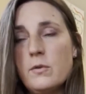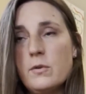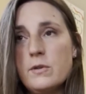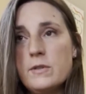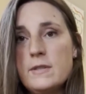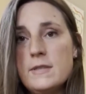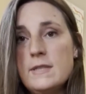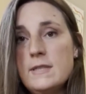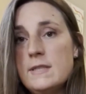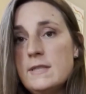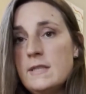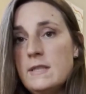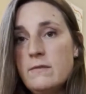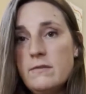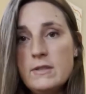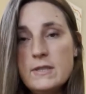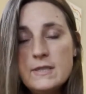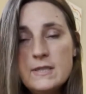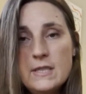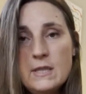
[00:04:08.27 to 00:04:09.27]
or
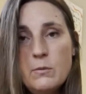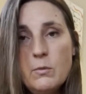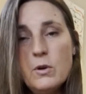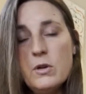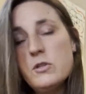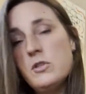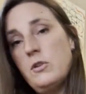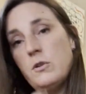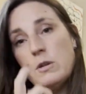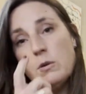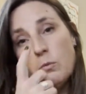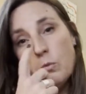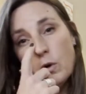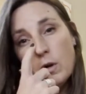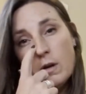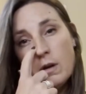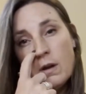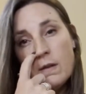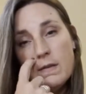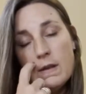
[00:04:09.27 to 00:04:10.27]
CCVC words, you can
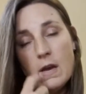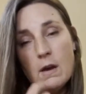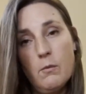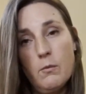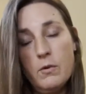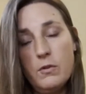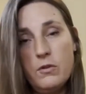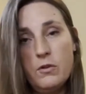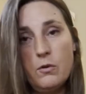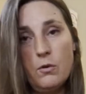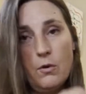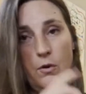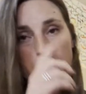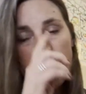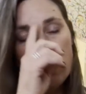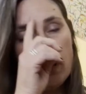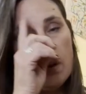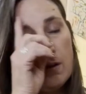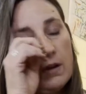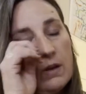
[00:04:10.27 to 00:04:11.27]
work on that with
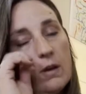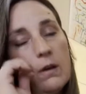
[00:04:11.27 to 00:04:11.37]
your